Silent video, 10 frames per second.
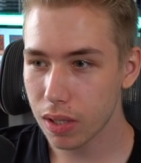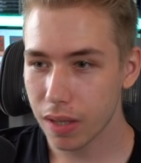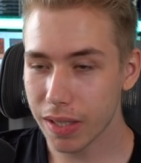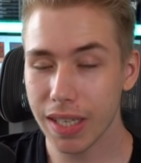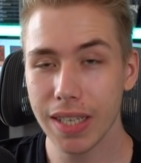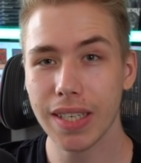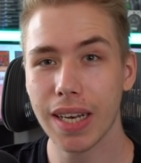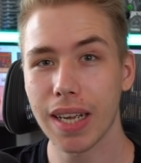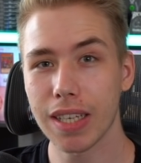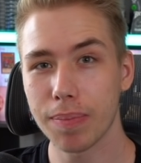this thing is
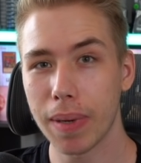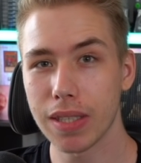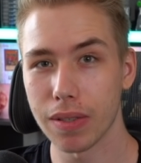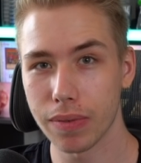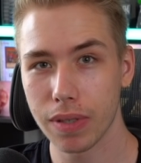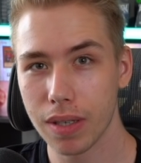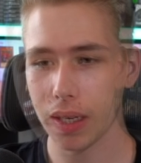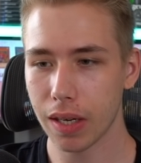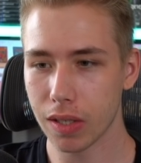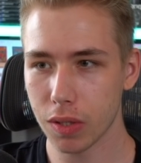getting expensive.
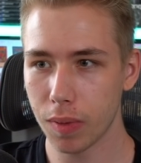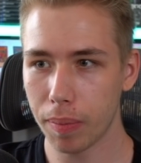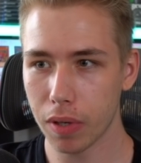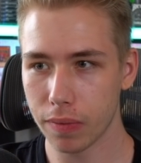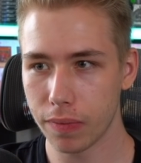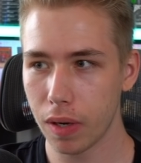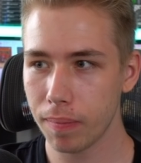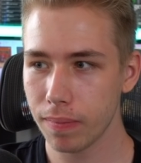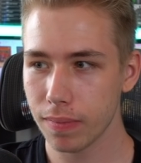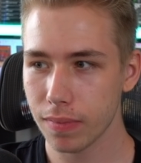Click on swap and confirm
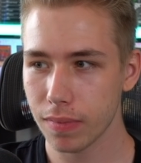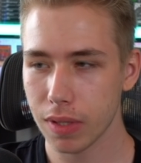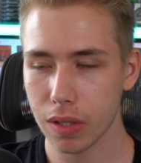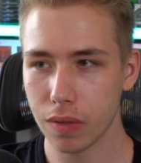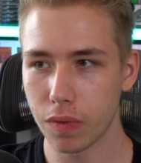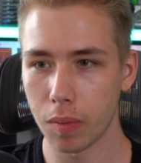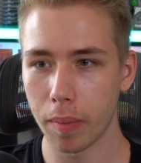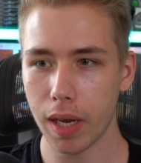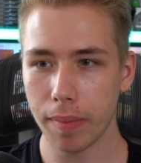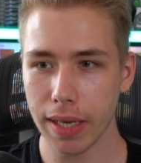a
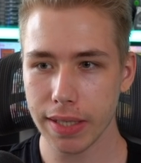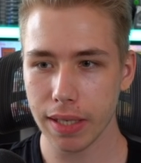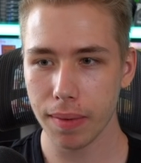MetaMask.